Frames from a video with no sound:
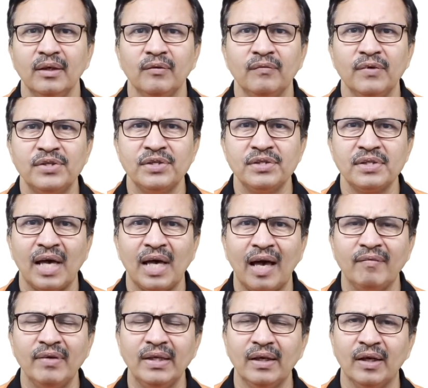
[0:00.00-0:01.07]
which is
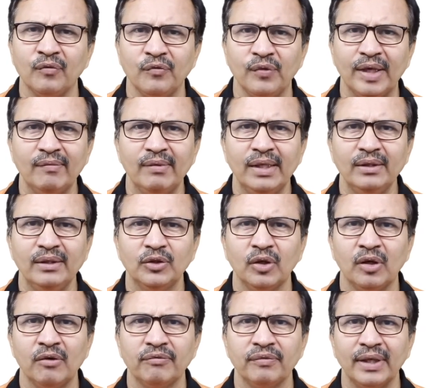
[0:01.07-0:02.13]
having a wavelength
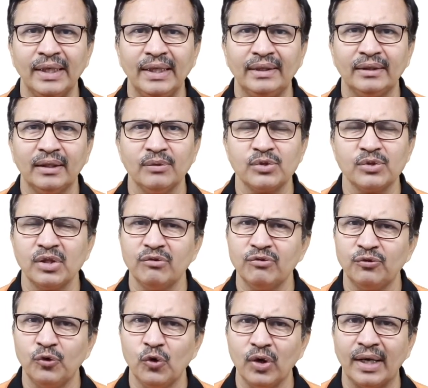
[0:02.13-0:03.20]
of
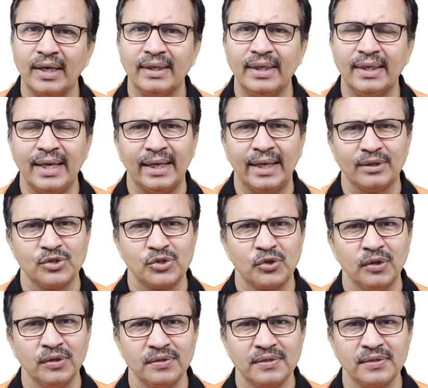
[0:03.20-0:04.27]
8400
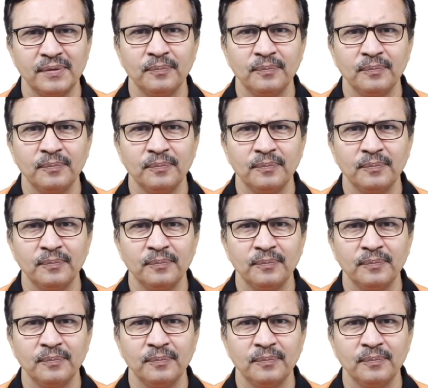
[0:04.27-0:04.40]
angstroms